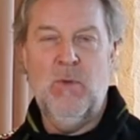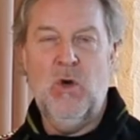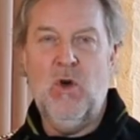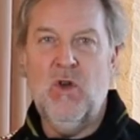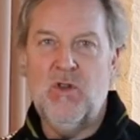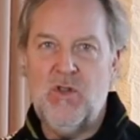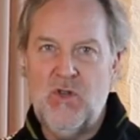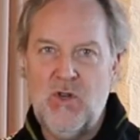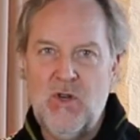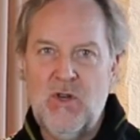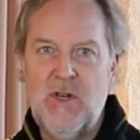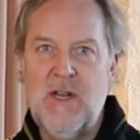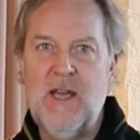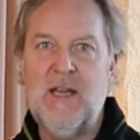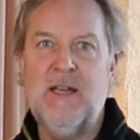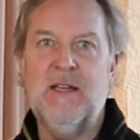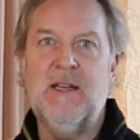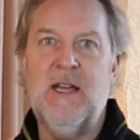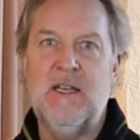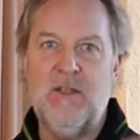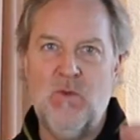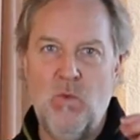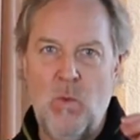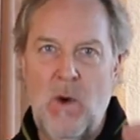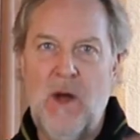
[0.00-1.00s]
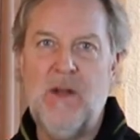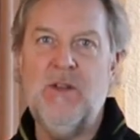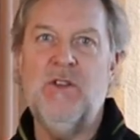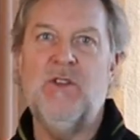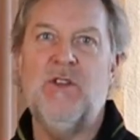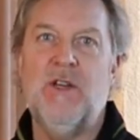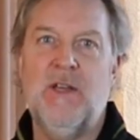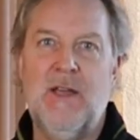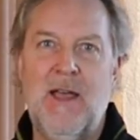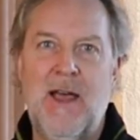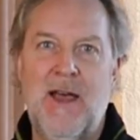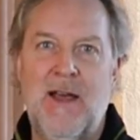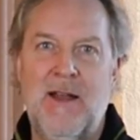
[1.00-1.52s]
because uniqueness, once
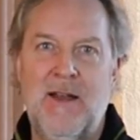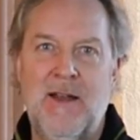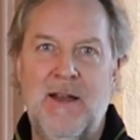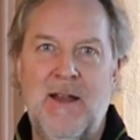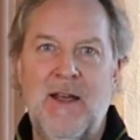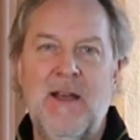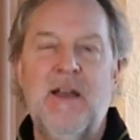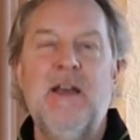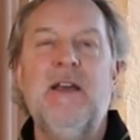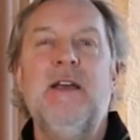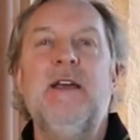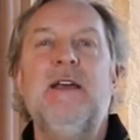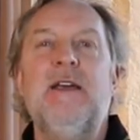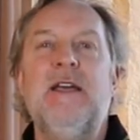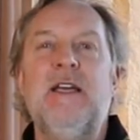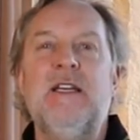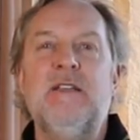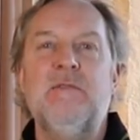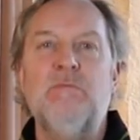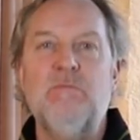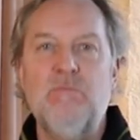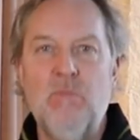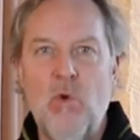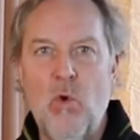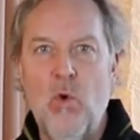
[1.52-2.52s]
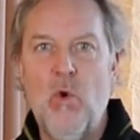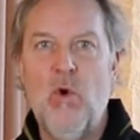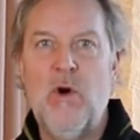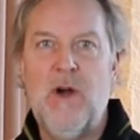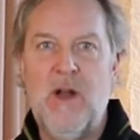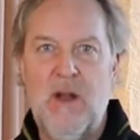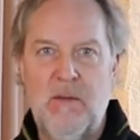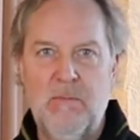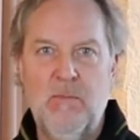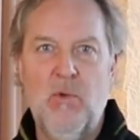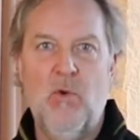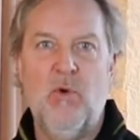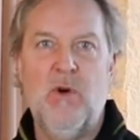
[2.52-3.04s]
again, is more
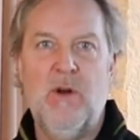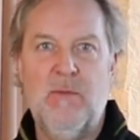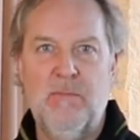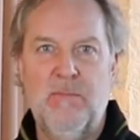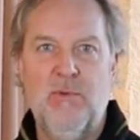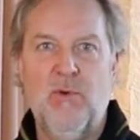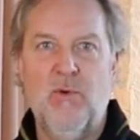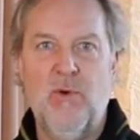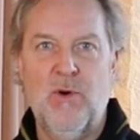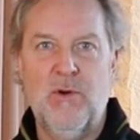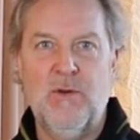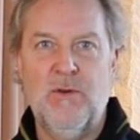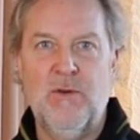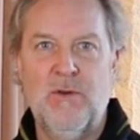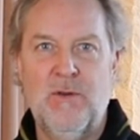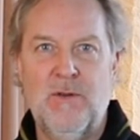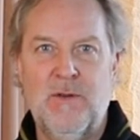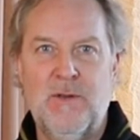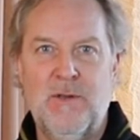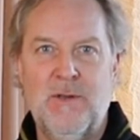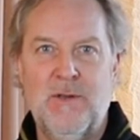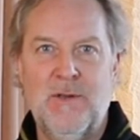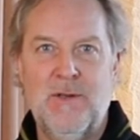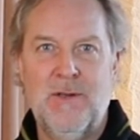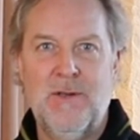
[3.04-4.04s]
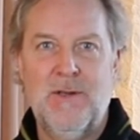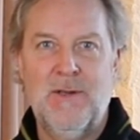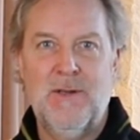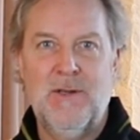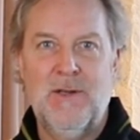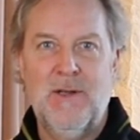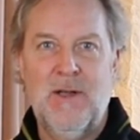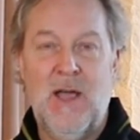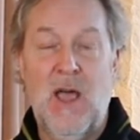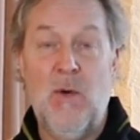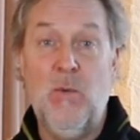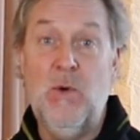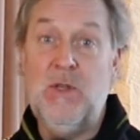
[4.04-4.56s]
and more important.
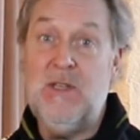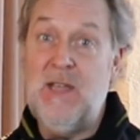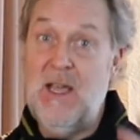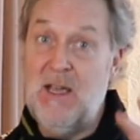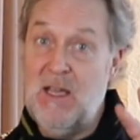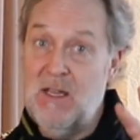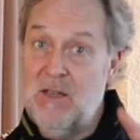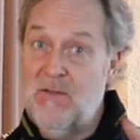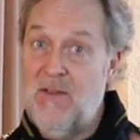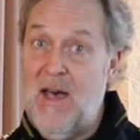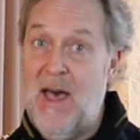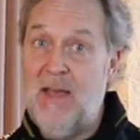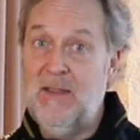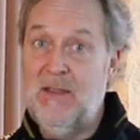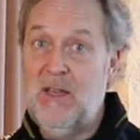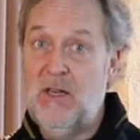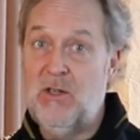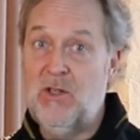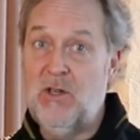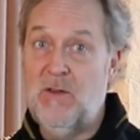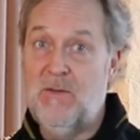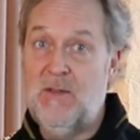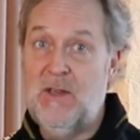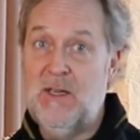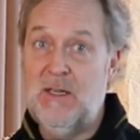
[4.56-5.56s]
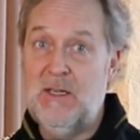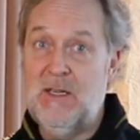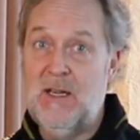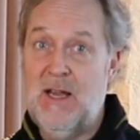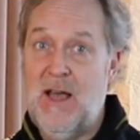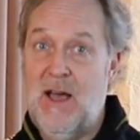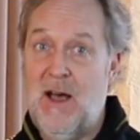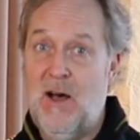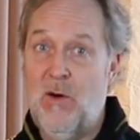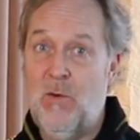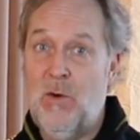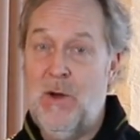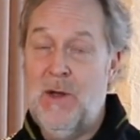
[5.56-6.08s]
And we take advantage of this
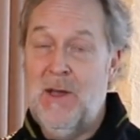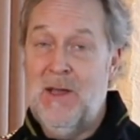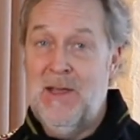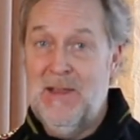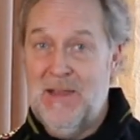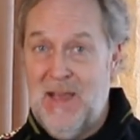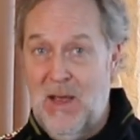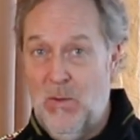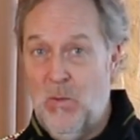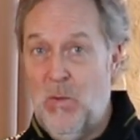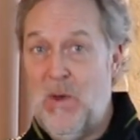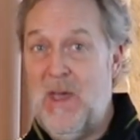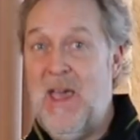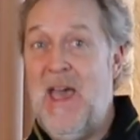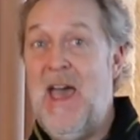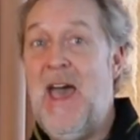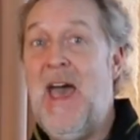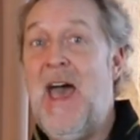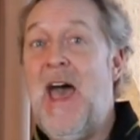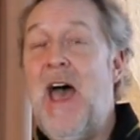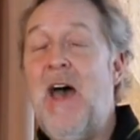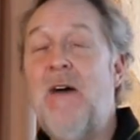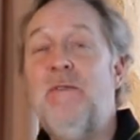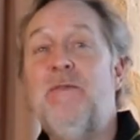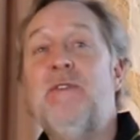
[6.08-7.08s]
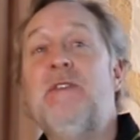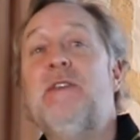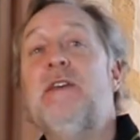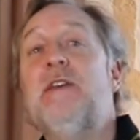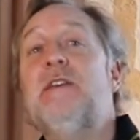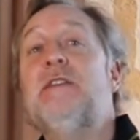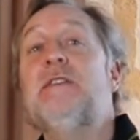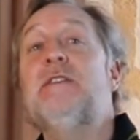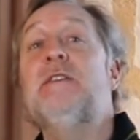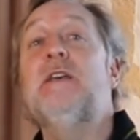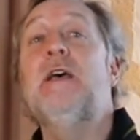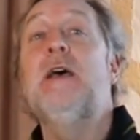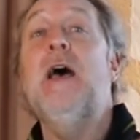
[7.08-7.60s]
now, that we have
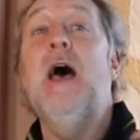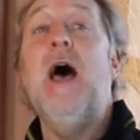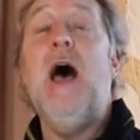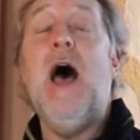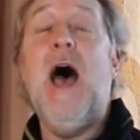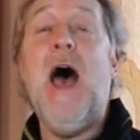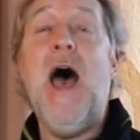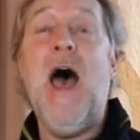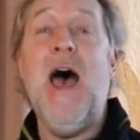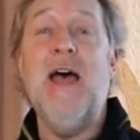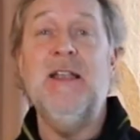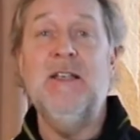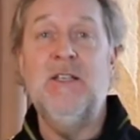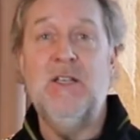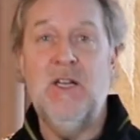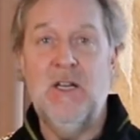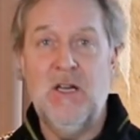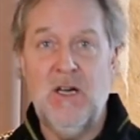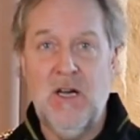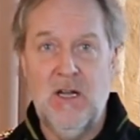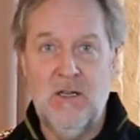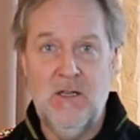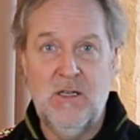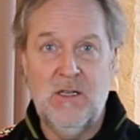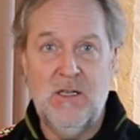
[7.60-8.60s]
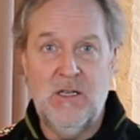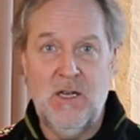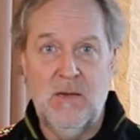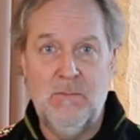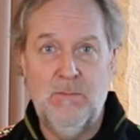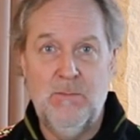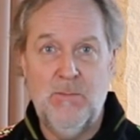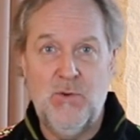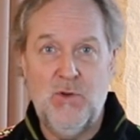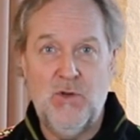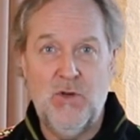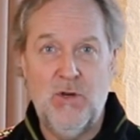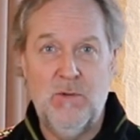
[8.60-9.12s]
this
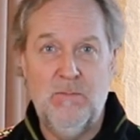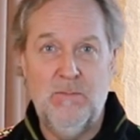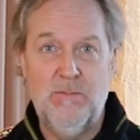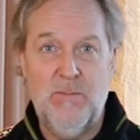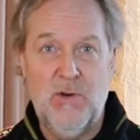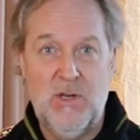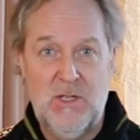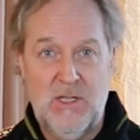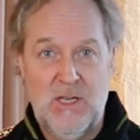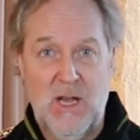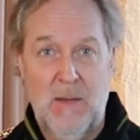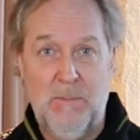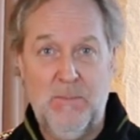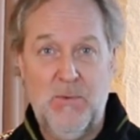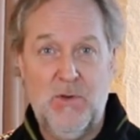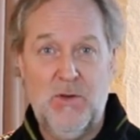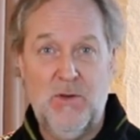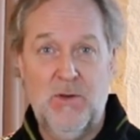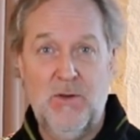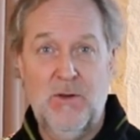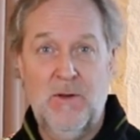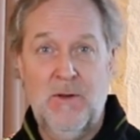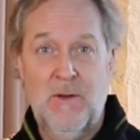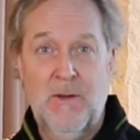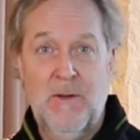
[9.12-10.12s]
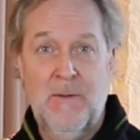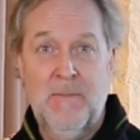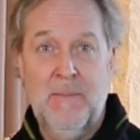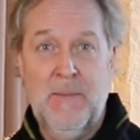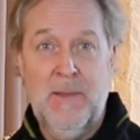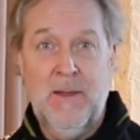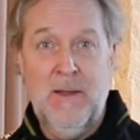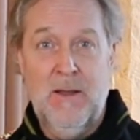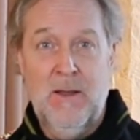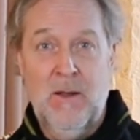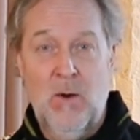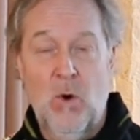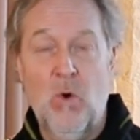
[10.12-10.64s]
anti-consumption perception
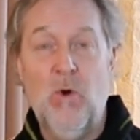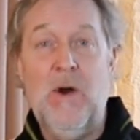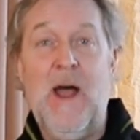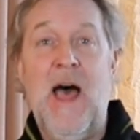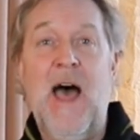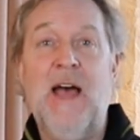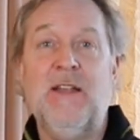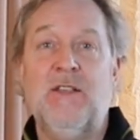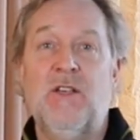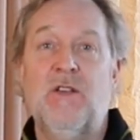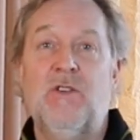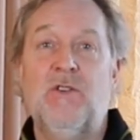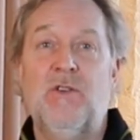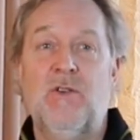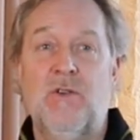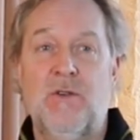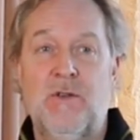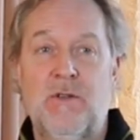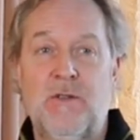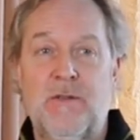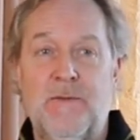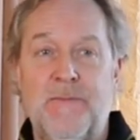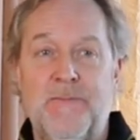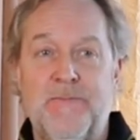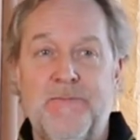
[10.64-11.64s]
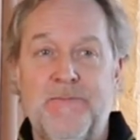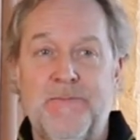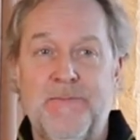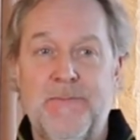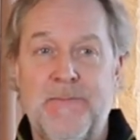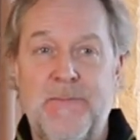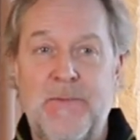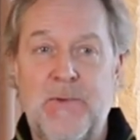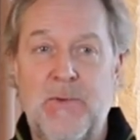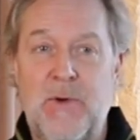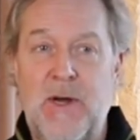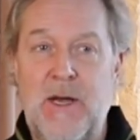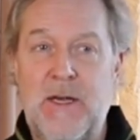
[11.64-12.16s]
or attitude,
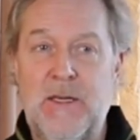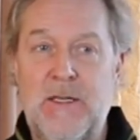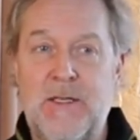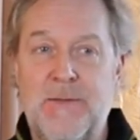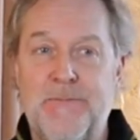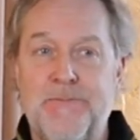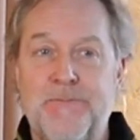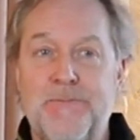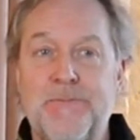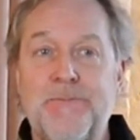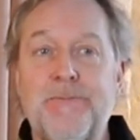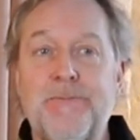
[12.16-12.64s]
right?